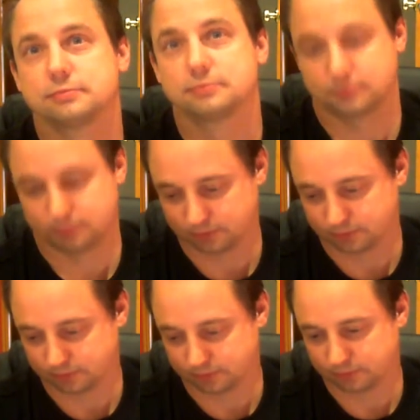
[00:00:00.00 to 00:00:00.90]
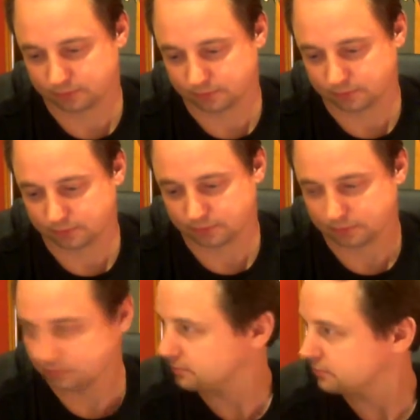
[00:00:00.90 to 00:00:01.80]

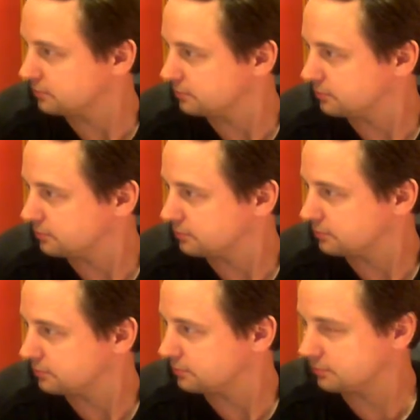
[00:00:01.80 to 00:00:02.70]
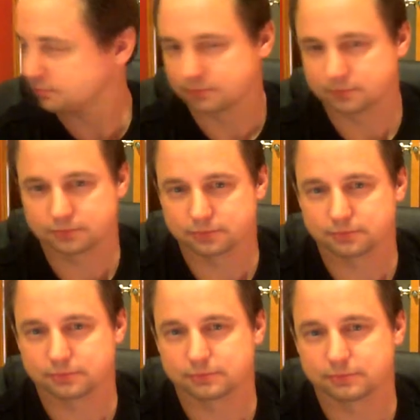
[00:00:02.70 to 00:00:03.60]

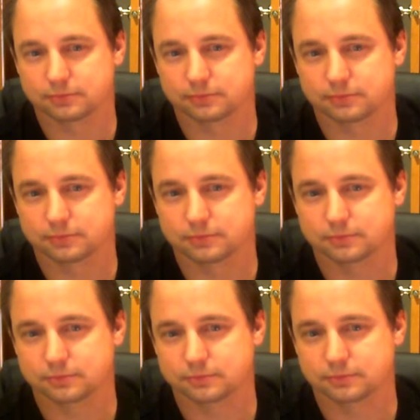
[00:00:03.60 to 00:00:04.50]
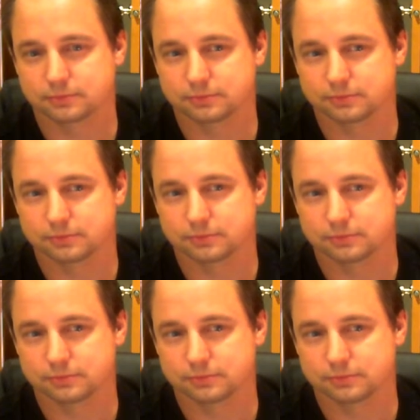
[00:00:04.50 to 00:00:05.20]
(not speaking)